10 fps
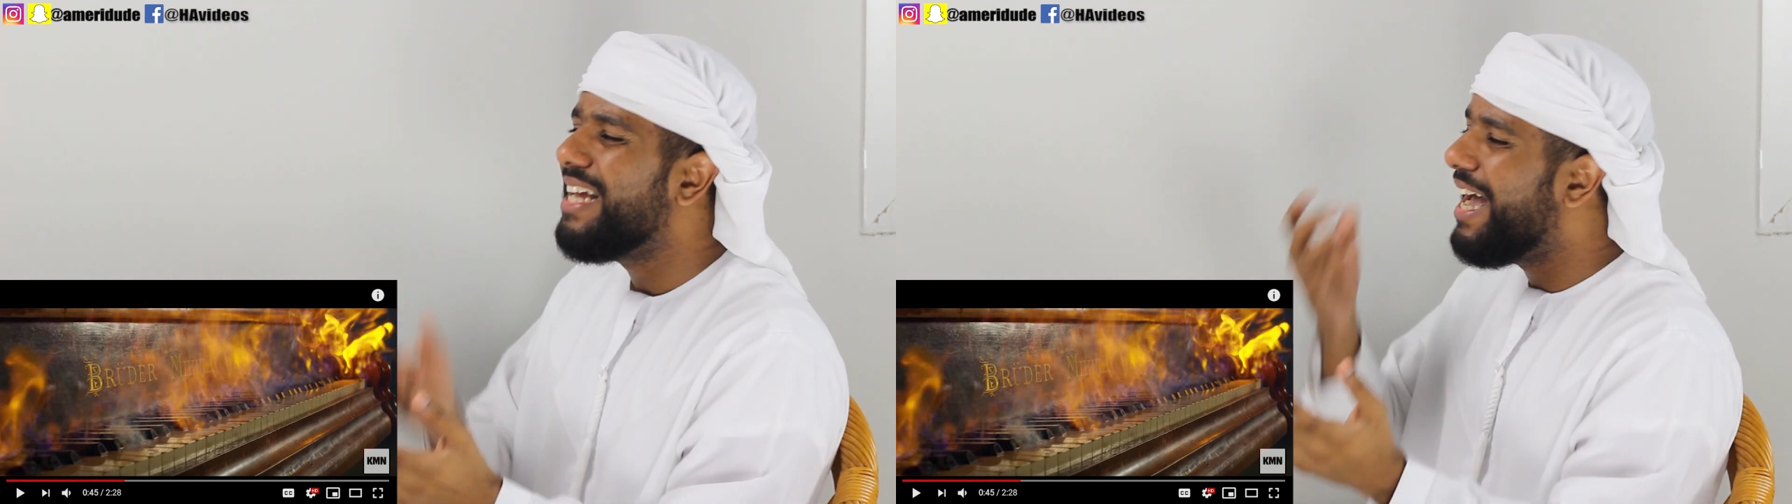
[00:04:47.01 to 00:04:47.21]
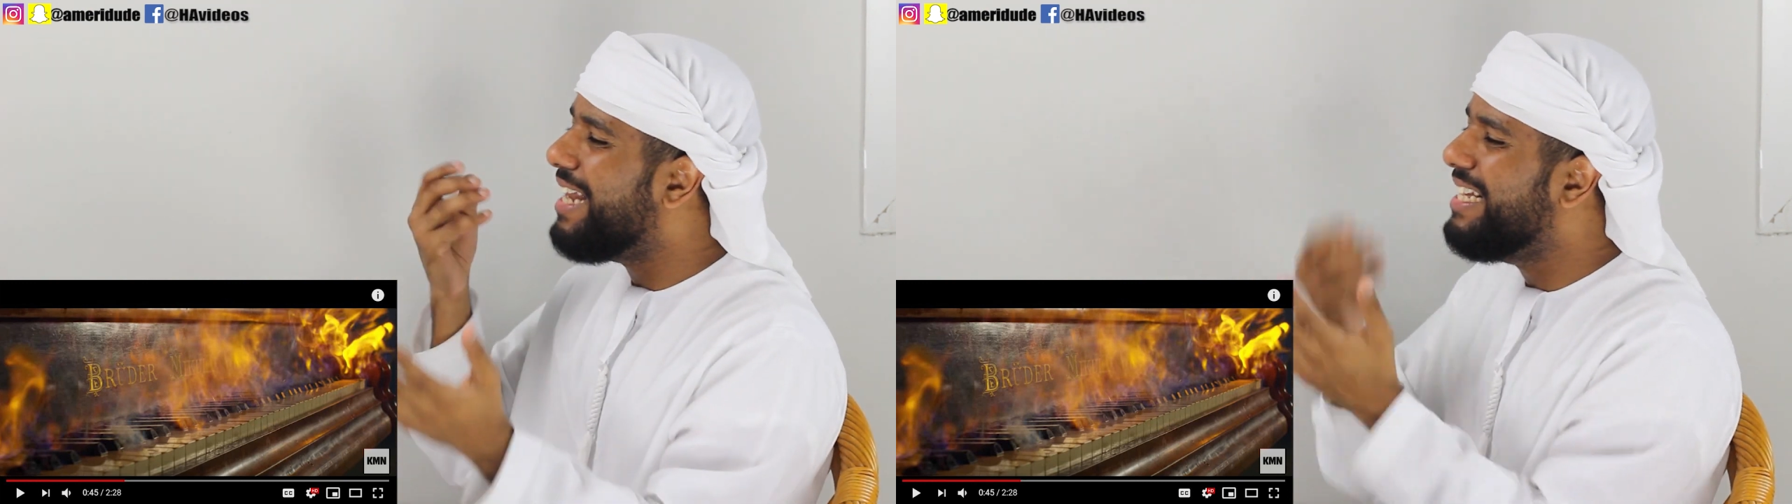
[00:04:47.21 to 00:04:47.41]

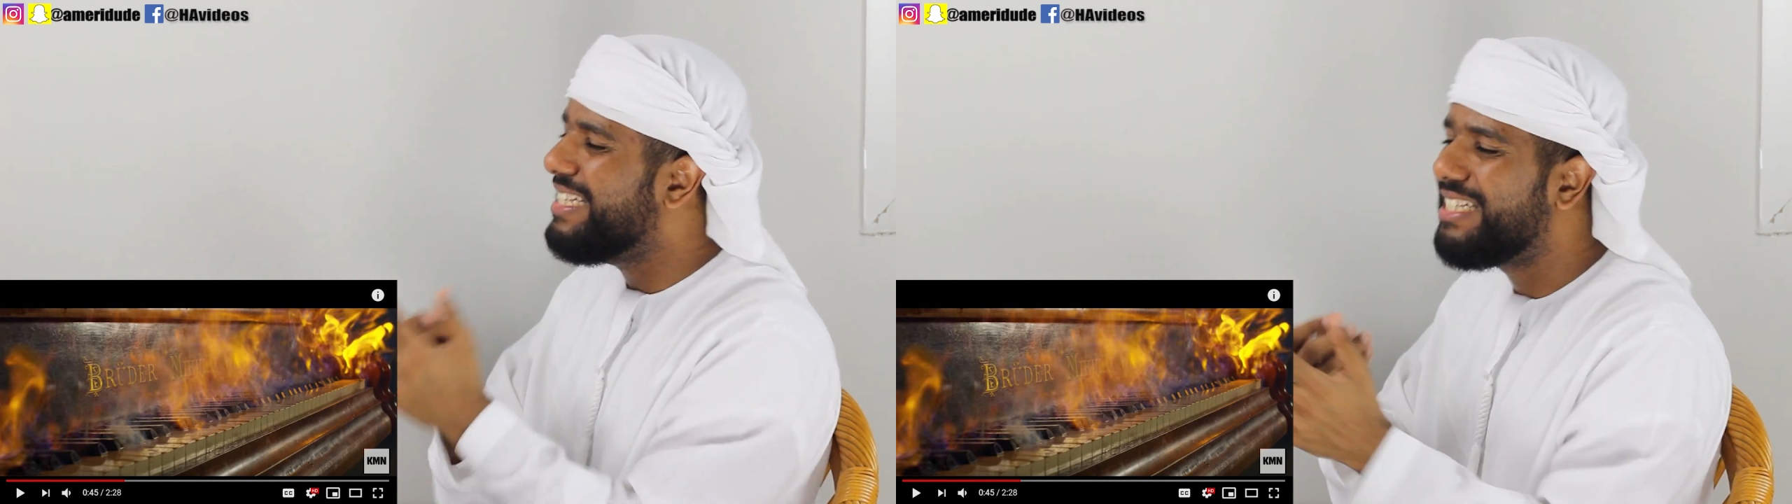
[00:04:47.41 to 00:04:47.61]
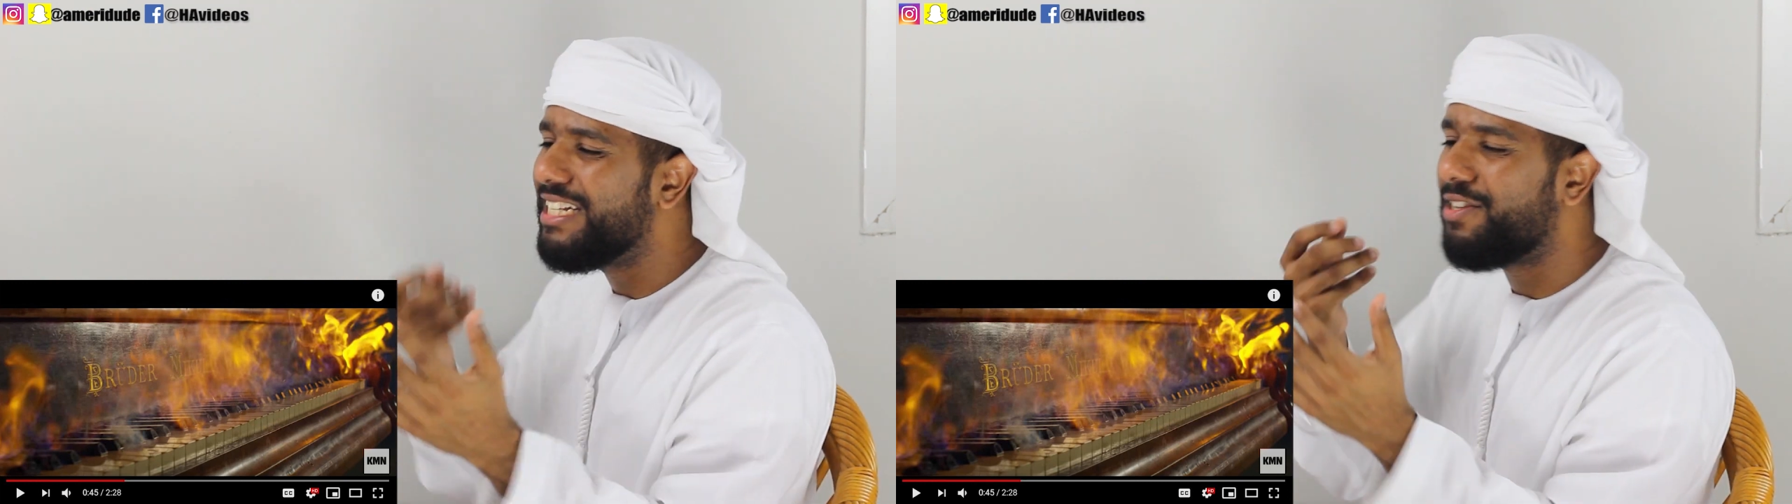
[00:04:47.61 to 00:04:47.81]
and he
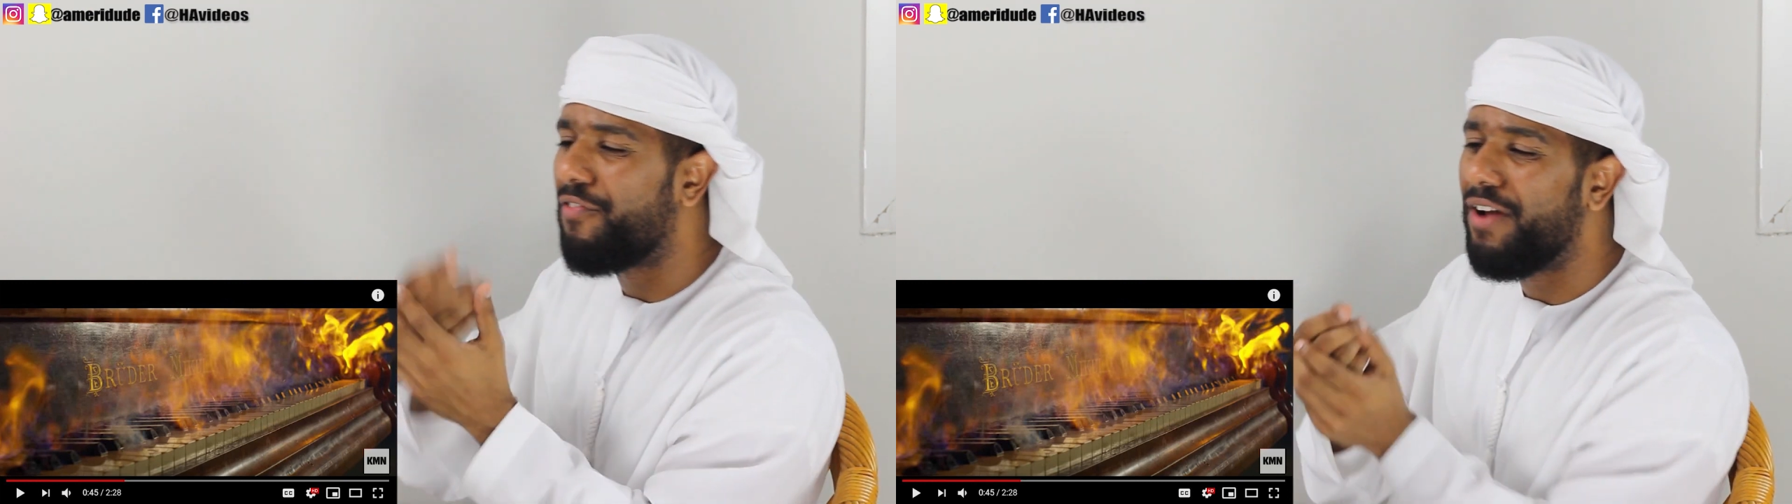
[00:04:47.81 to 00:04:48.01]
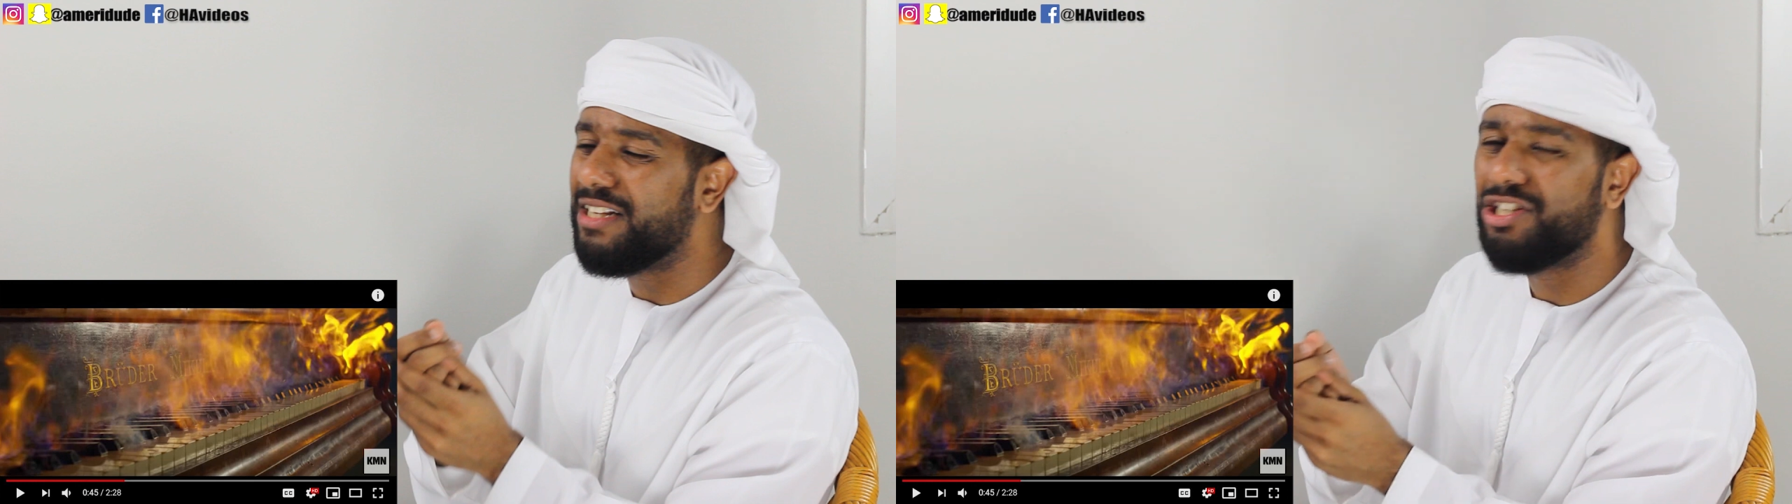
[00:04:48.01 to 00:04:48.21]
sings
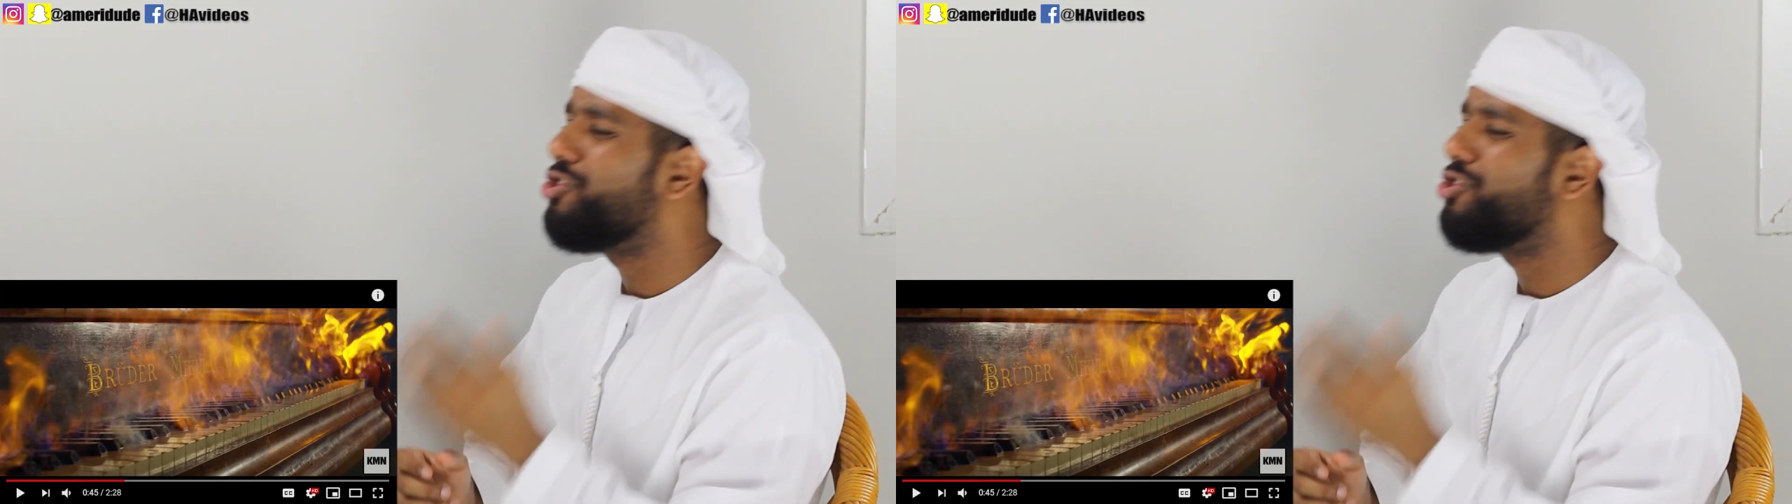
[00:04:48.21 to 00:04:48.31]
French.